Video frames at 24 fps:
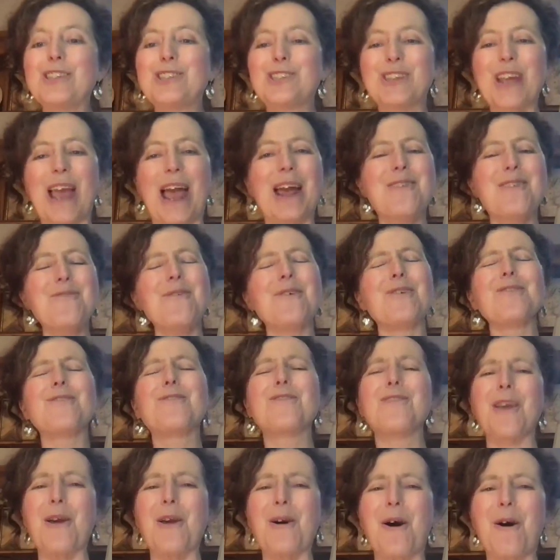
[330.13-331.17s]
shared one
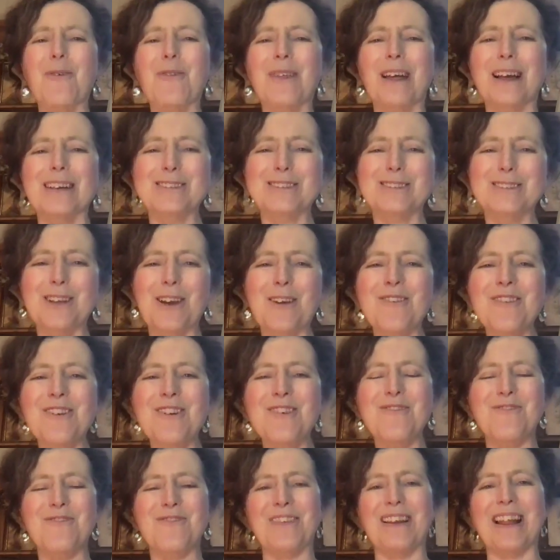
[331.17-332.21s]
too. Oh, that's so
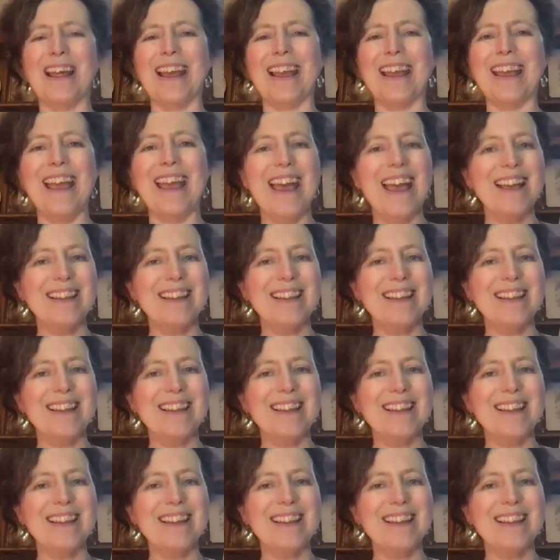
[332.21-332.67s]
lovely.